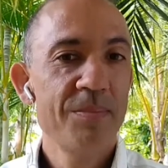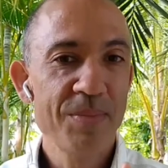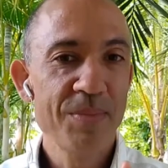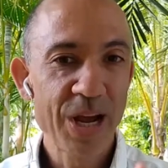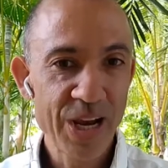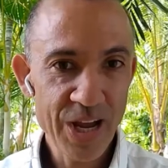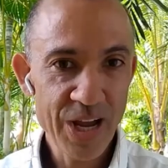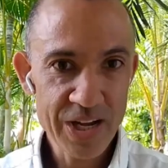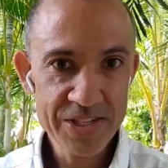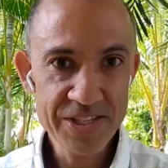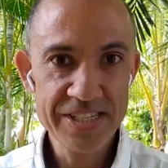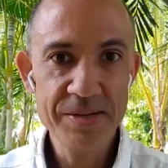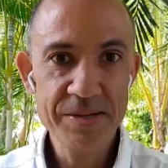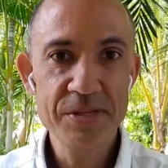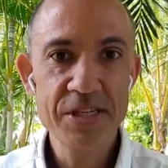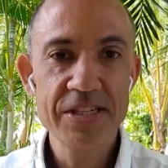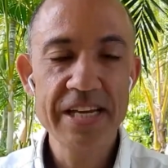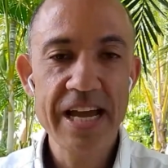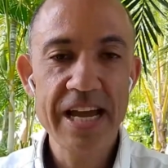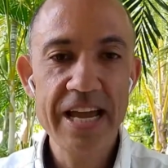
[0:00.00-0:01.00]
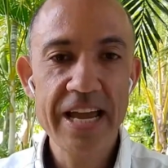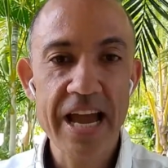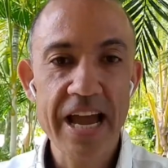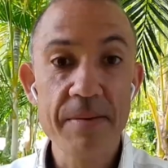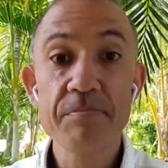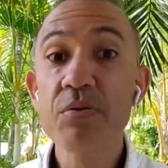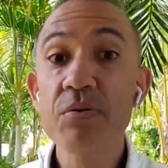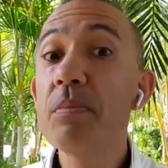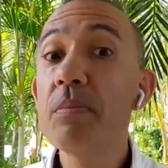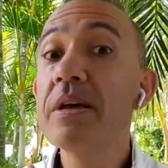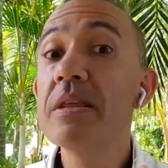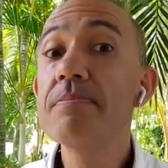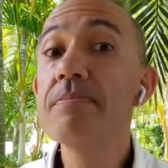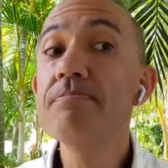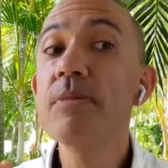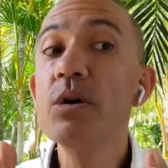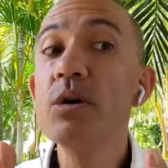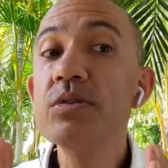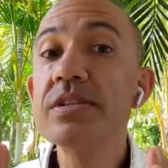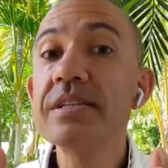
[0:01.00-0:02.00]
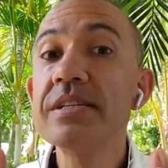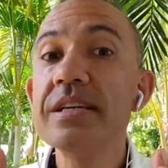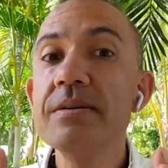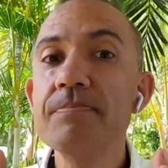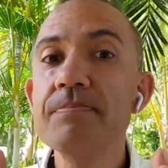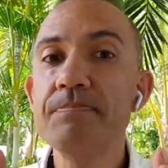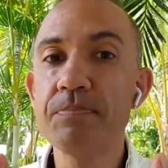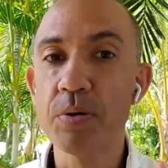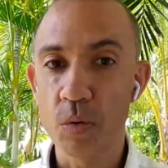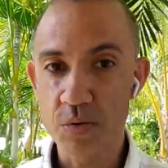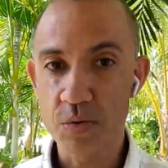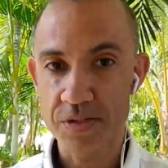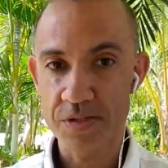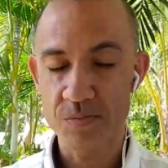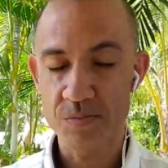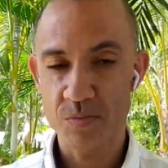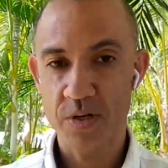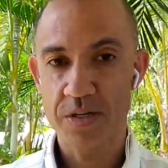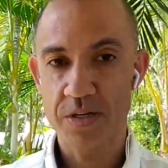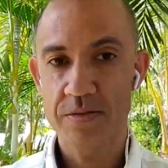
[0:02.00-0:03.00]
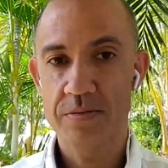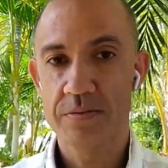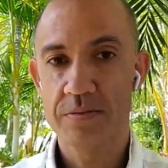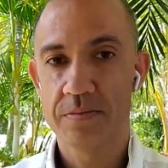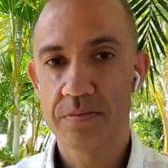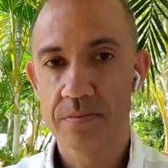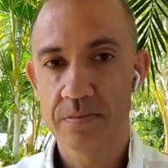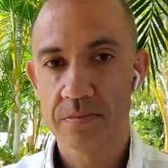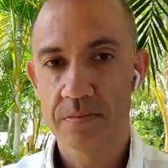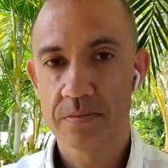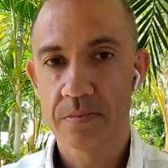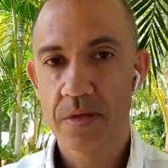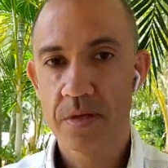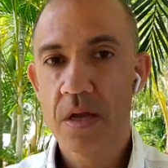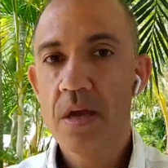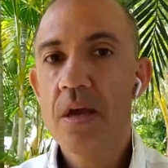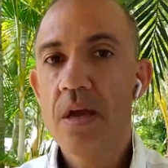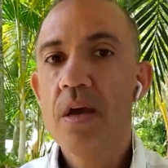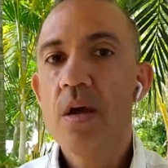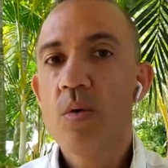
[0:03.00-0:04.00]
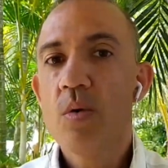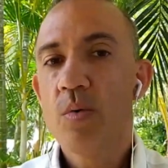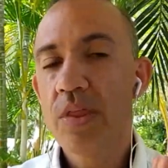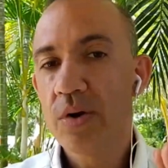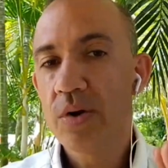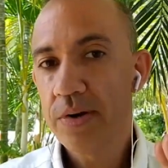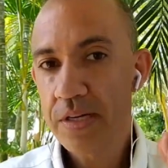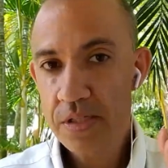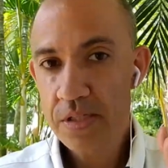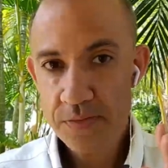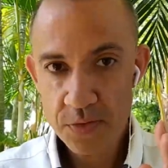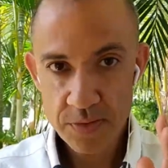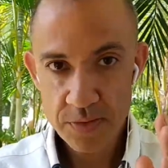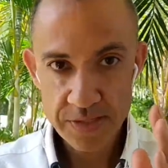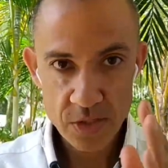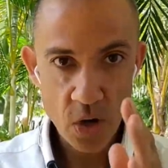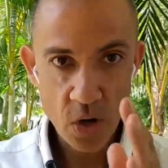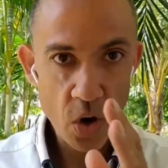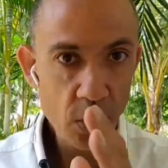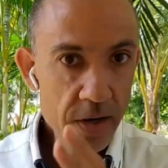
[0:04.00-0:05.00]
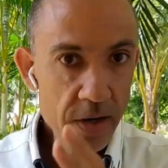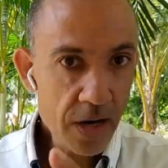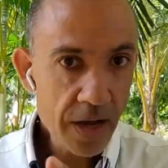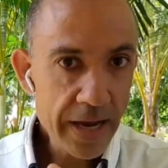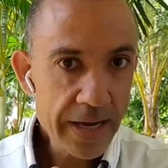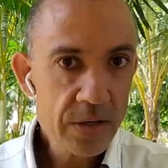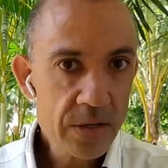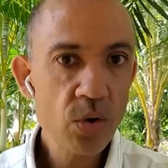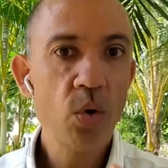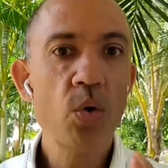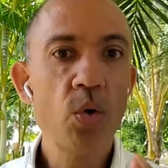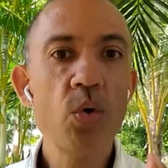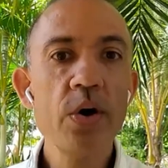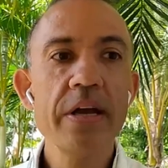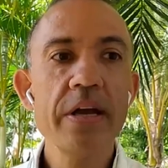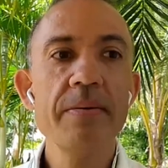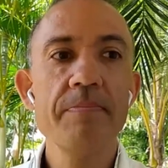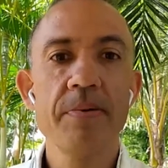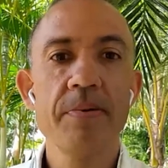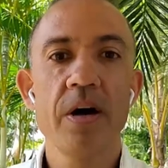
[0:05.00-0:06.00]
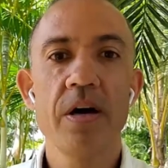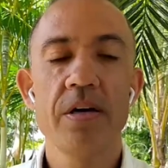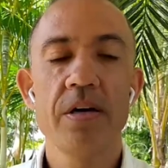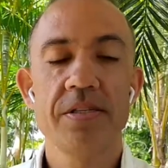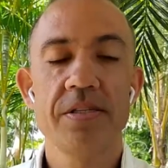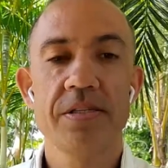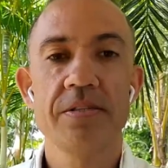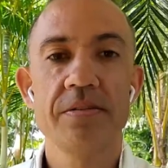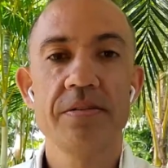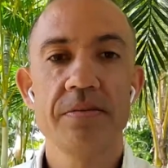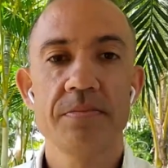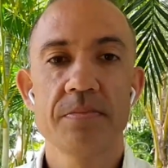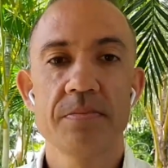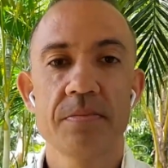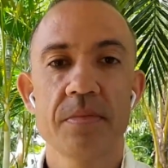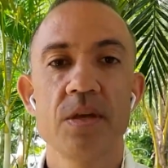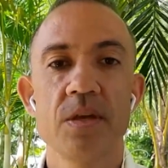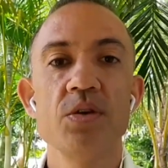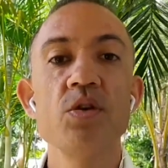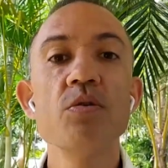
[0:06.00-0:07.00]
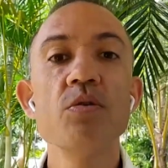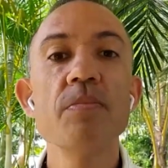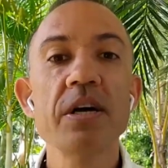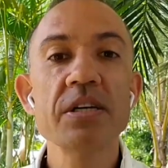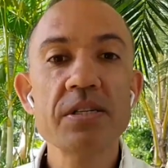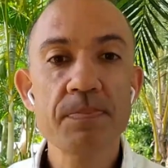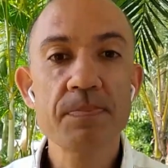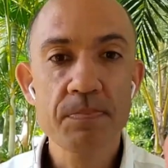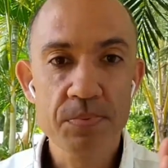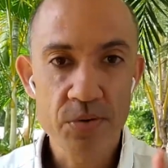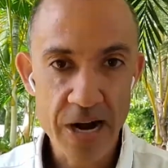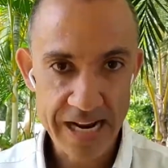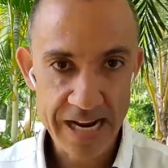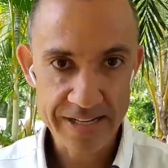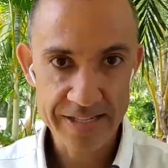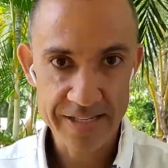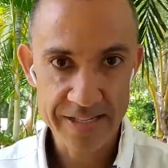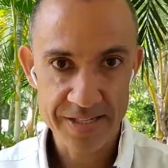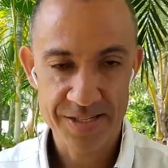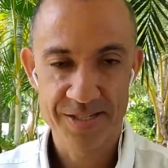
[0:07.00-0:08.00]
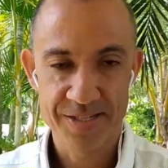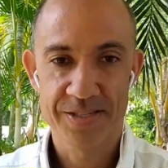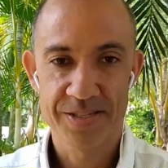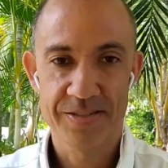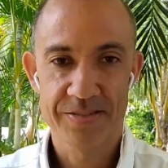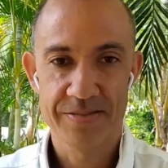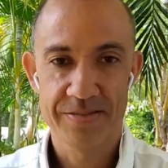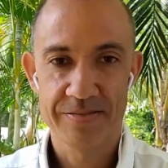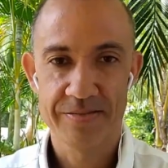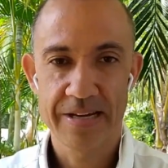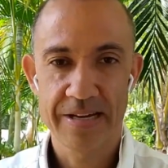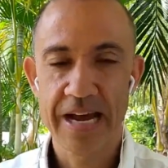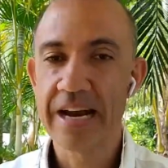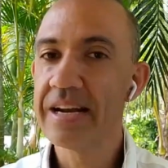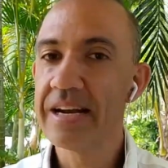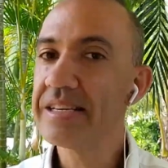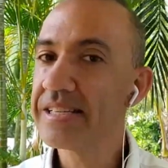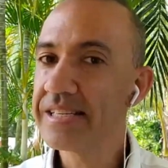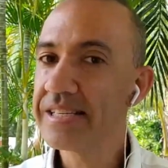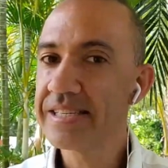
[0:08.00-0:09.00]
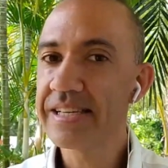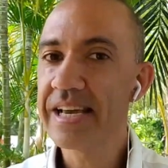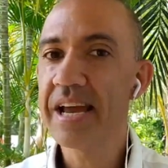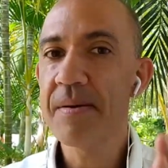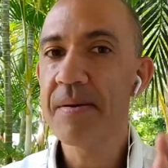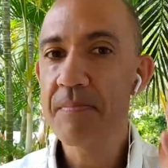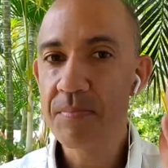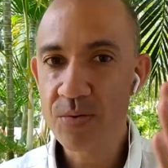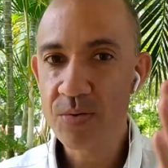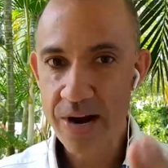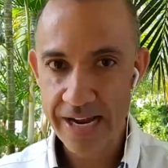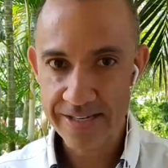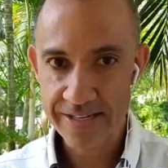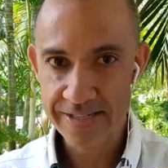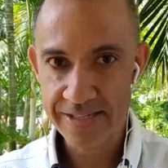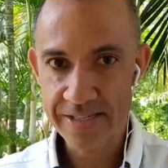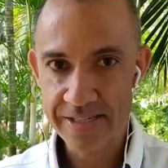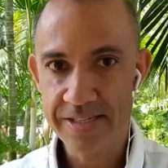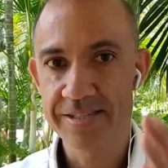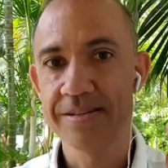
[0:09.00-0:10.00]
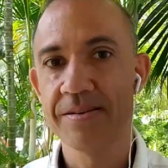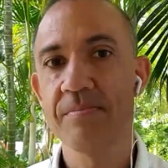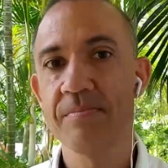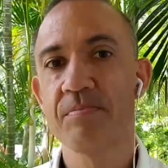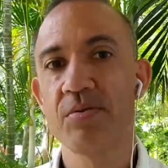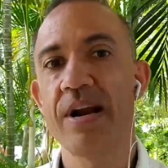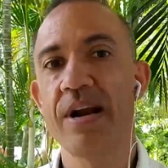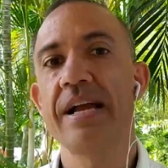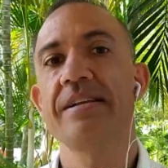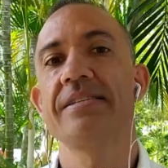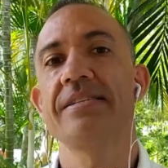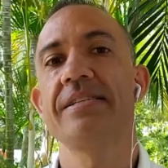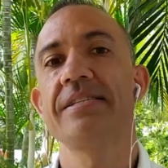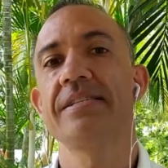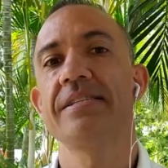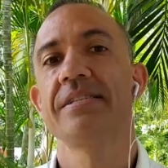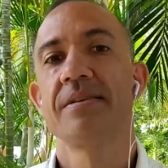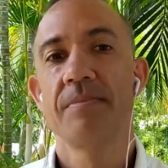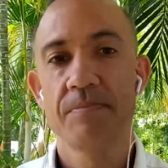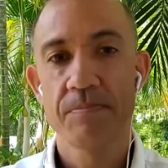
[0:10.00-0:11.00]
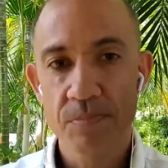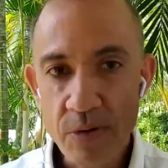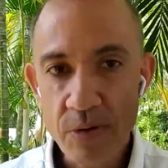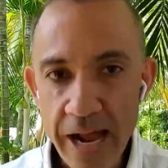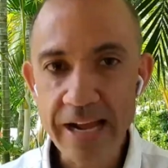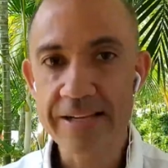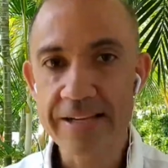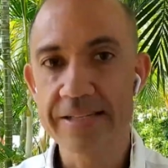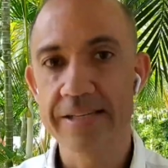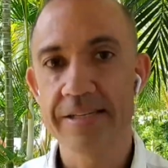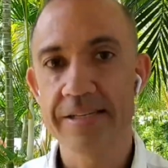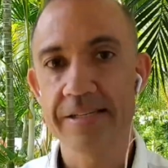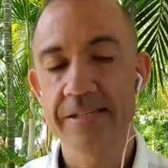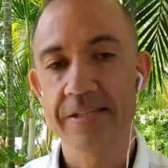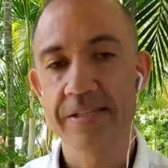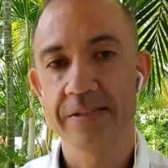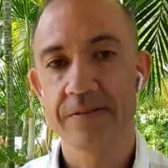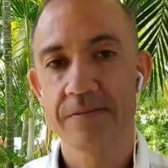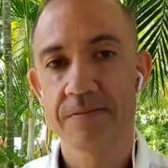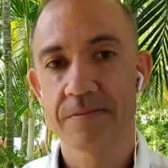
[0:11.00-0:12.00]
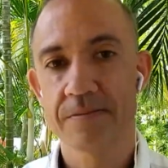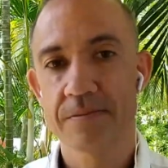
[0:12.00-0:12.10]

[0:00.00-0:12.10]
My last tip today, and probably the most important one, whether your interview is online or in person, you must practice. And as I say, practice, practice, practice.